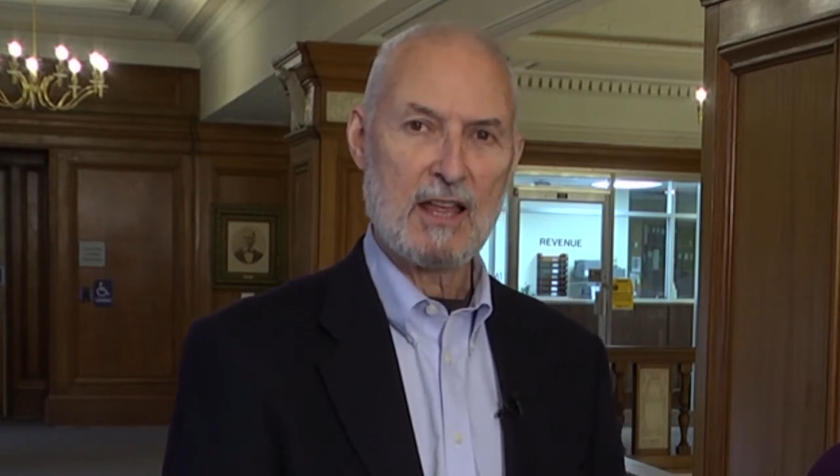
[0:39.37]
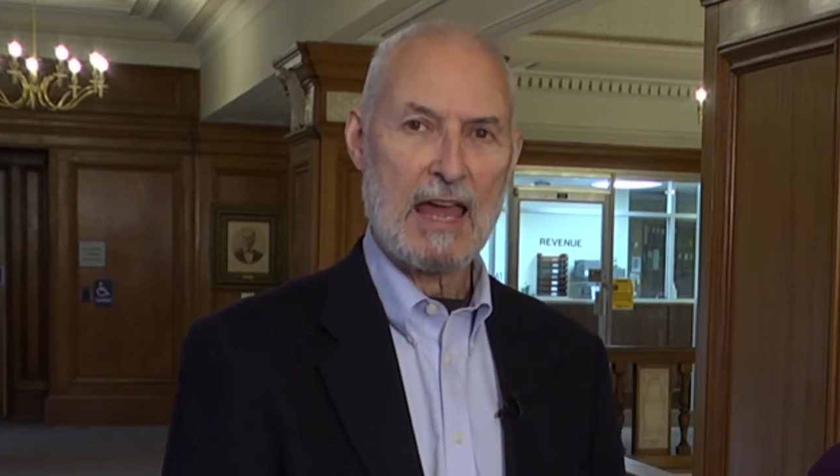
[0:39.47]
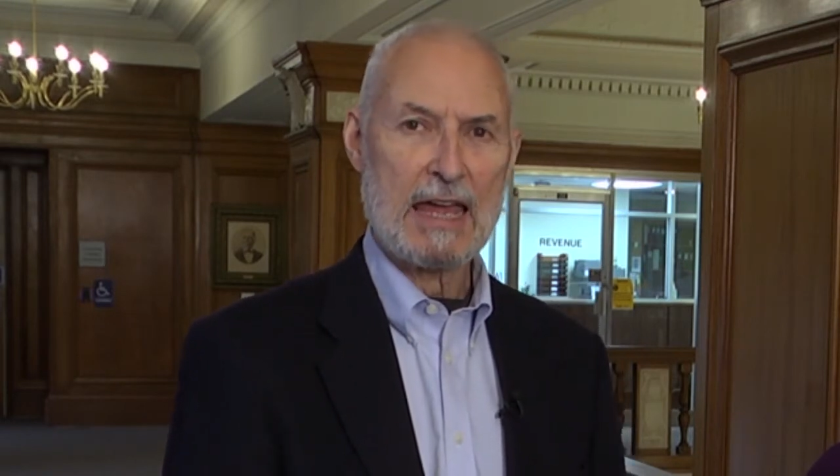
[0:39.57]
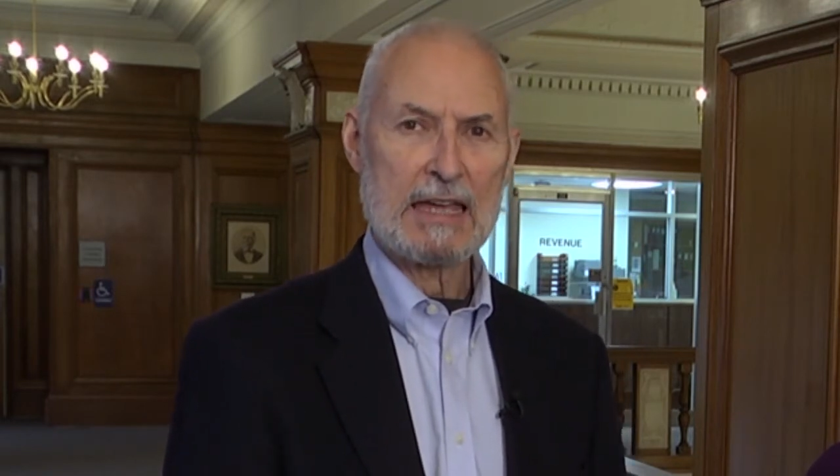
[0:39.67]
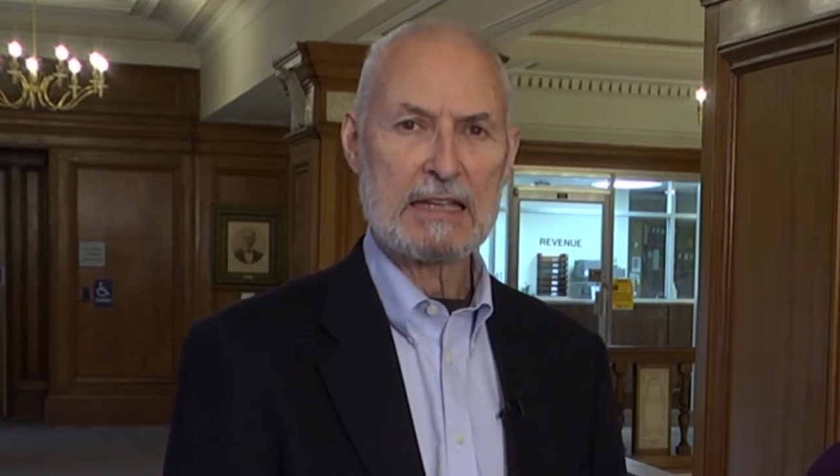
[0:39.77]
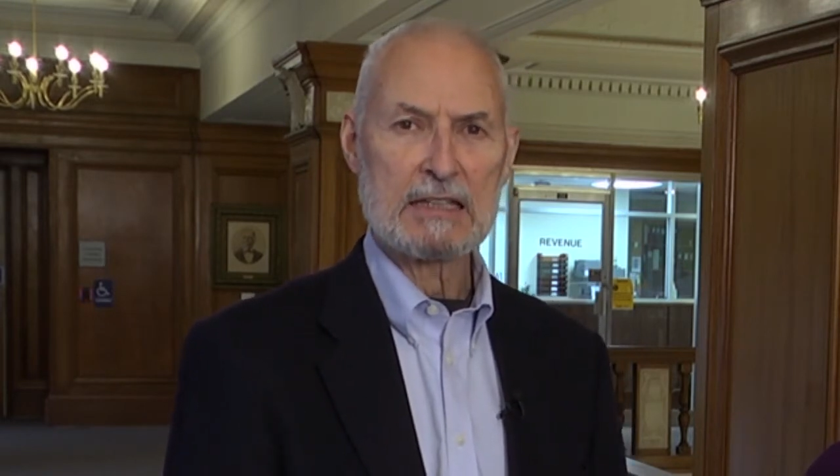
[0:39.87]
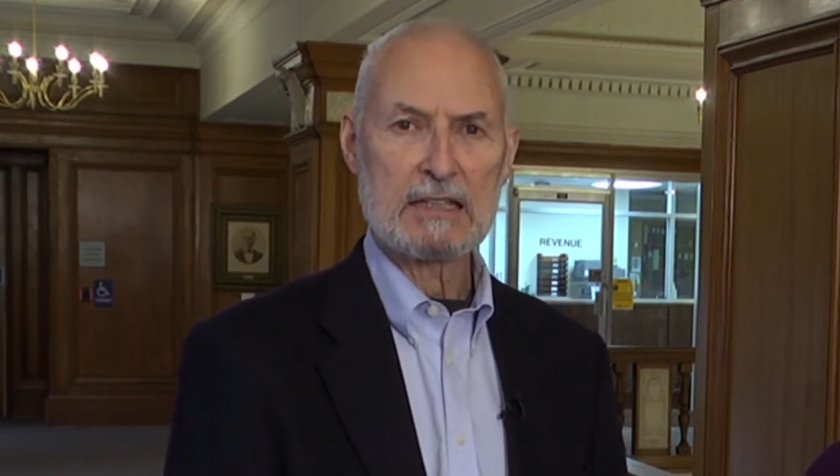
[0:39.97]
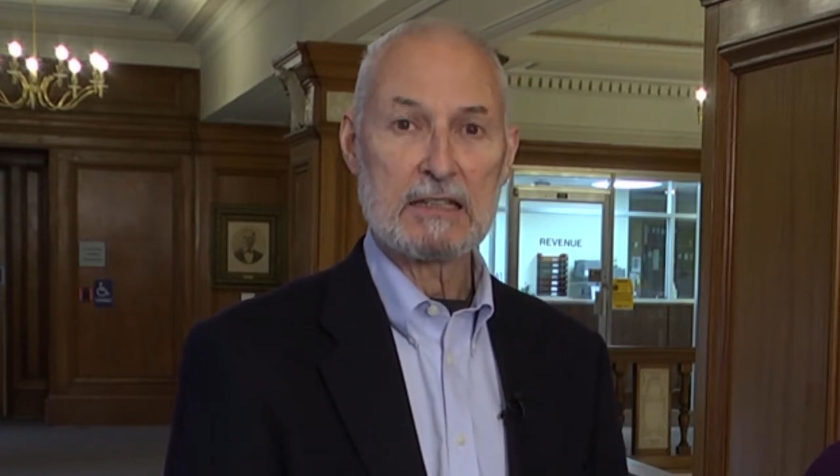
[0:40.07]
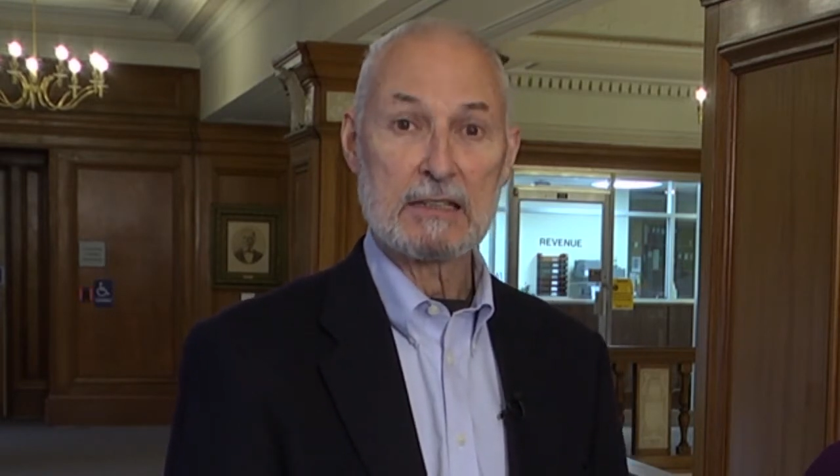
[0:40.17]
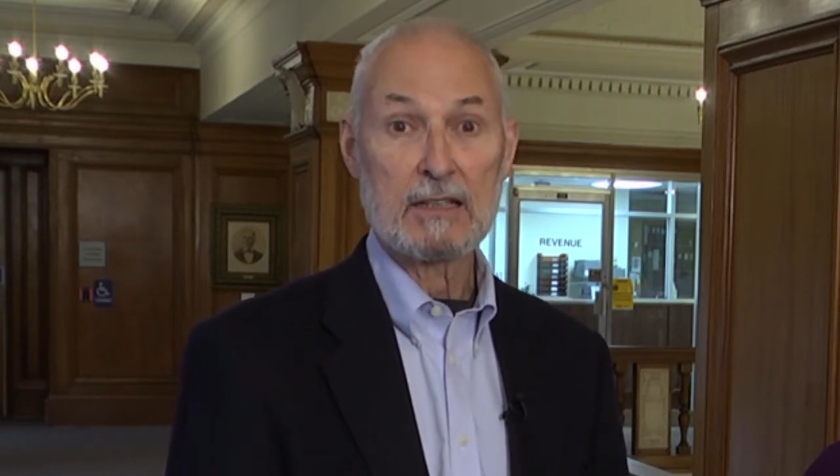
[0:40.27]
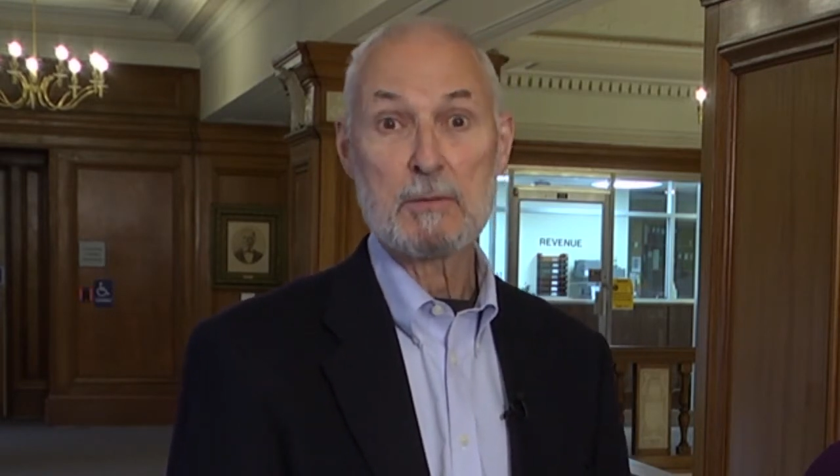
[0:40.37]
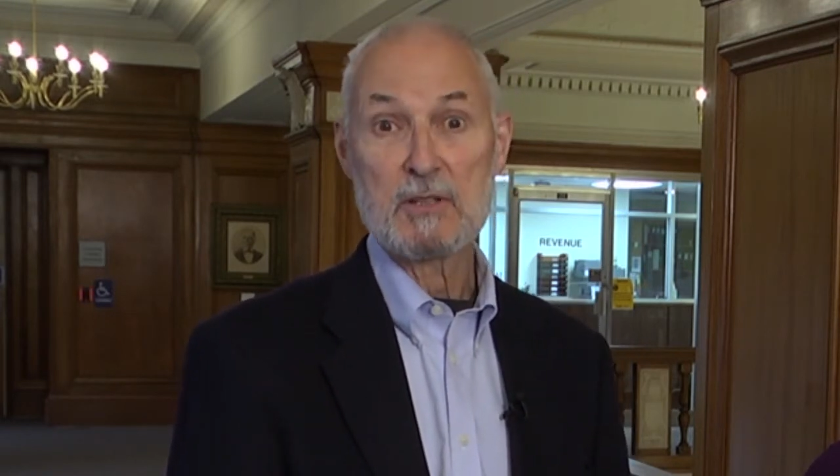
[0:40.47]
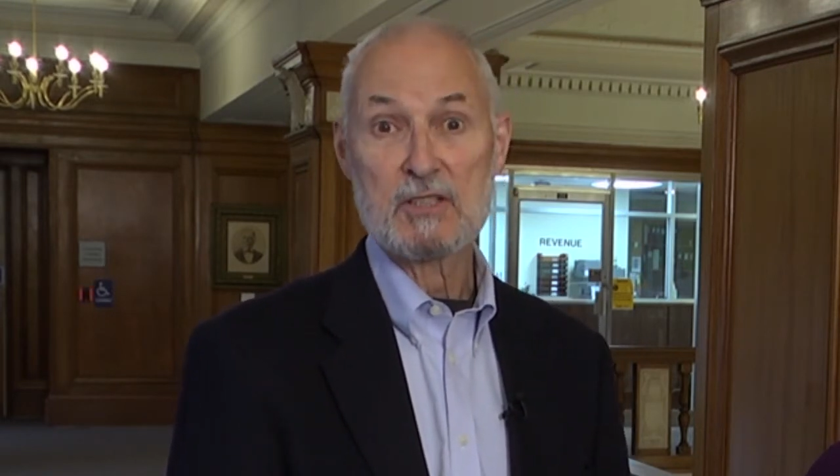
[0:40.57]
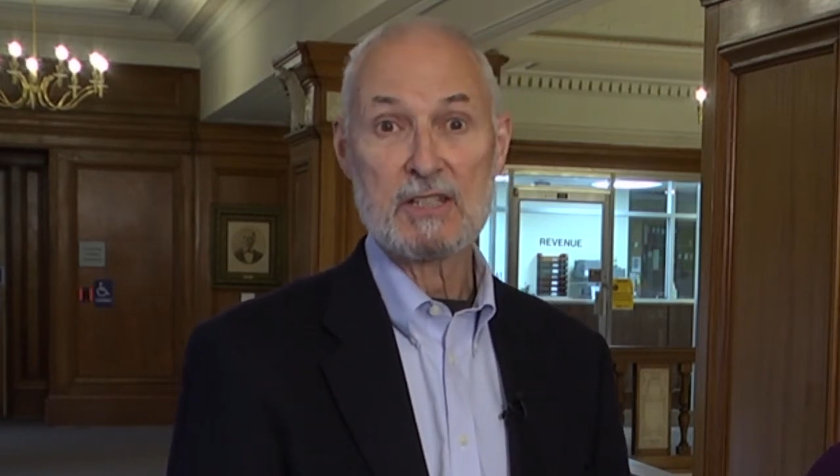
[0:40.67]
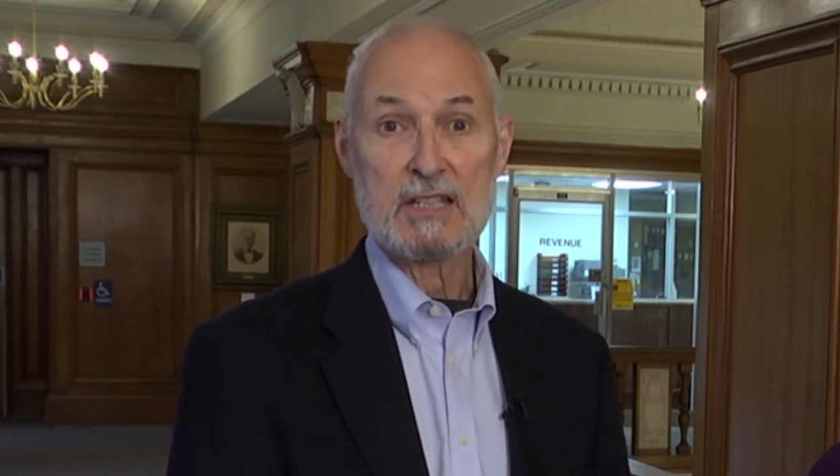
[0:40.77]
and
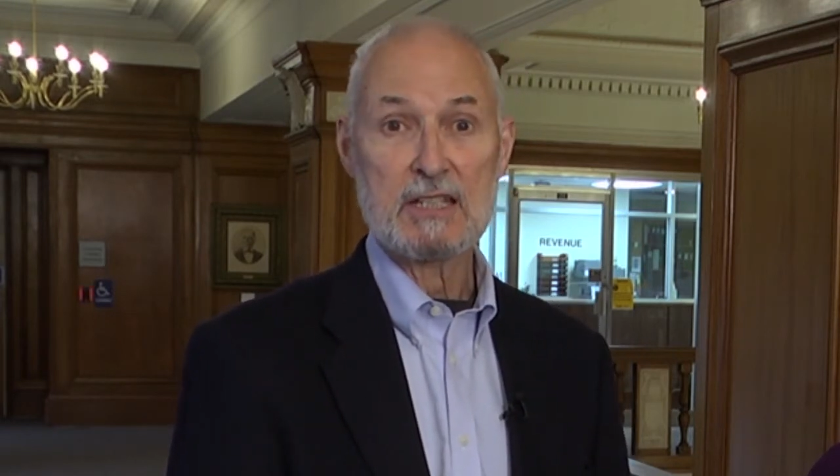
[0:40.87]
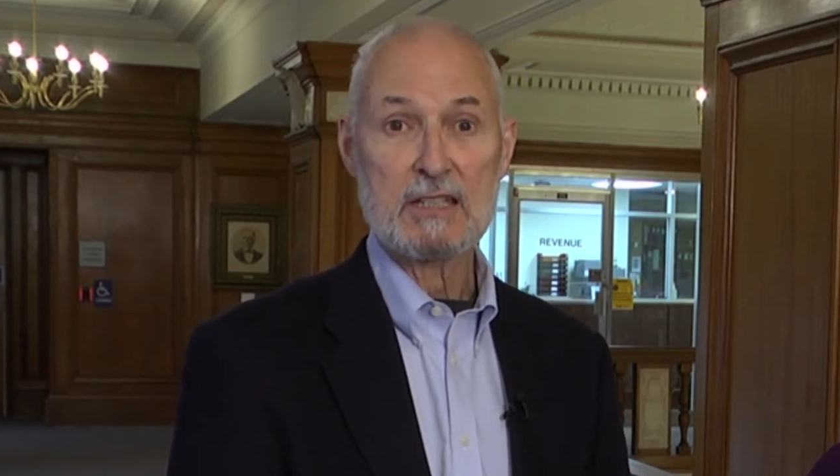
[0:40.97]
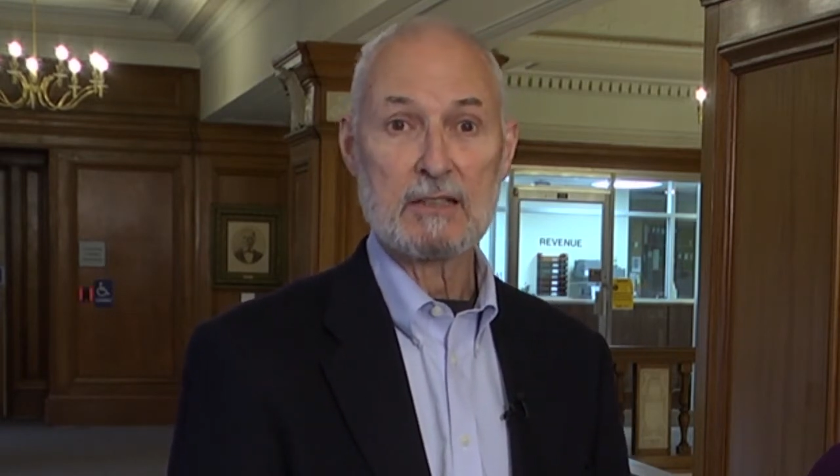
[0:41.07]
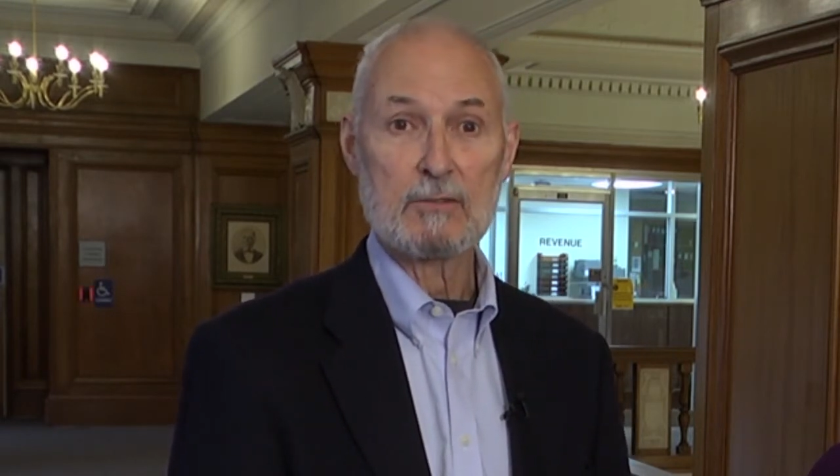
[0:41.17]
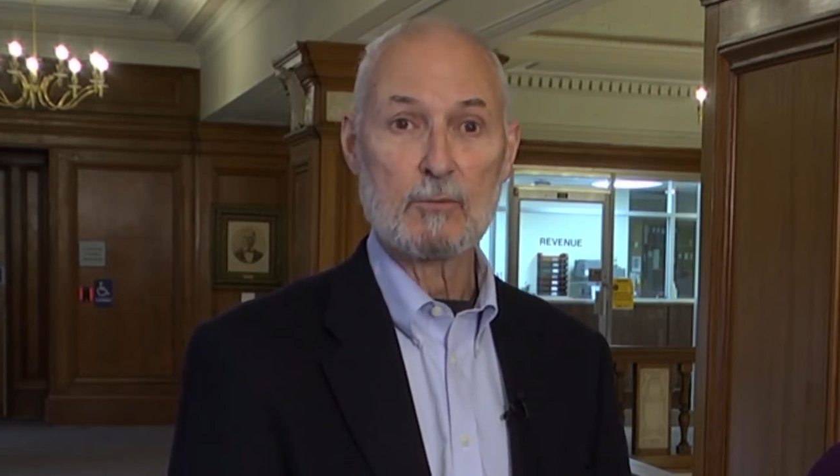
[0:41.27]
Gigabit City and